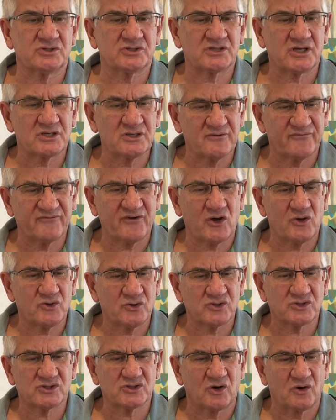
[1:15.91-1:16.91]
So you
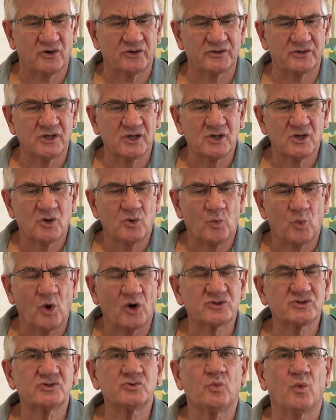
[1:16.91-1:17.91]
focus on
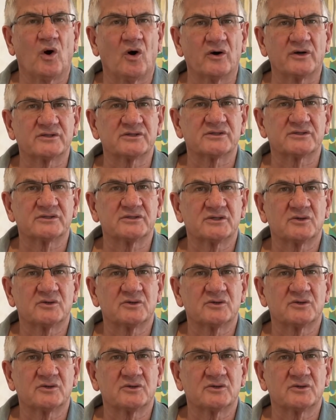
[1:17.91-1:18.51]
what you want,